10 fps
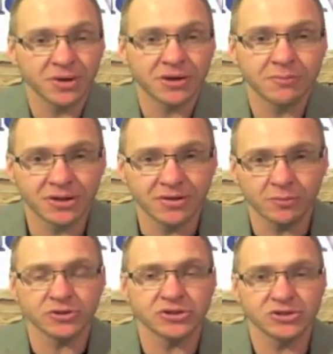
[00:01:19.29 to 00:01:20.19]
bitumen
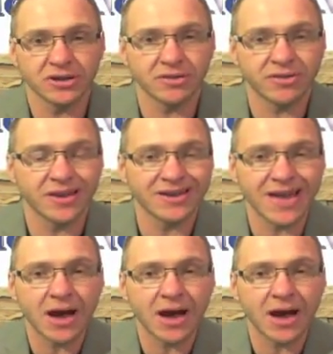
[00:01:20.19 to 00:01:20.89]
that was thinned